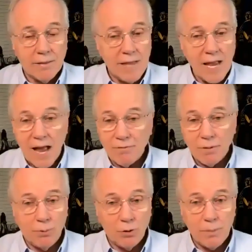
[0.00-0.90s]
They have the
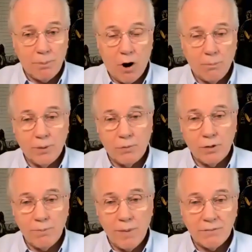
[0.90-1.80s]
bully pulpit
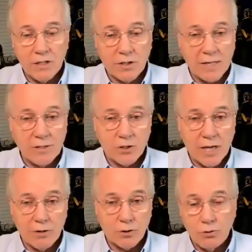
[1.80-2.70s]
with many of these
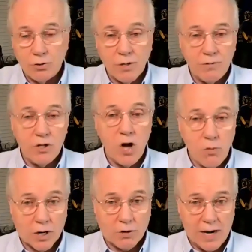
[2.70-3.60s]
legislators who don't even know
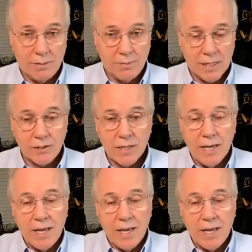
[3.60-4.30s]
what Kratom is.